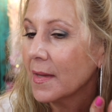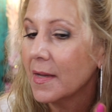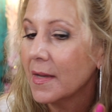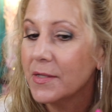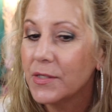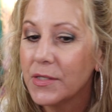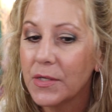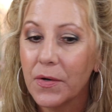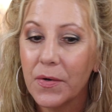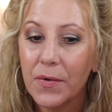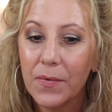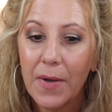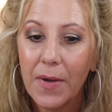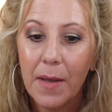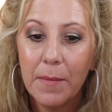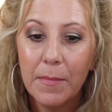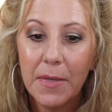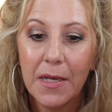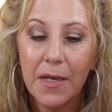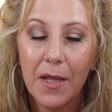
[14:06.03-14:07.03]
So,
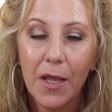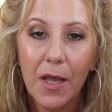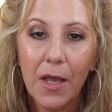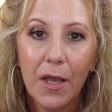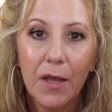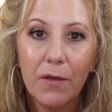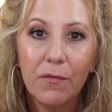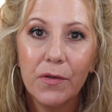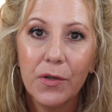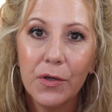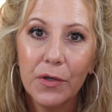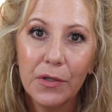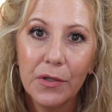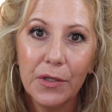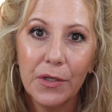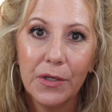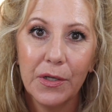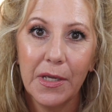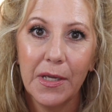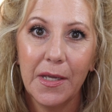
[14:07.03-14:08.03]
I mean, if you're
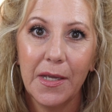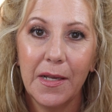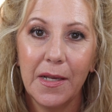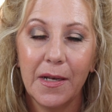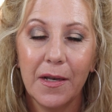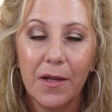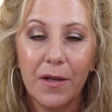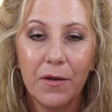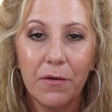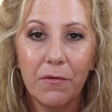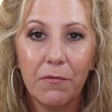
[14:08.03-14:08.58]
looking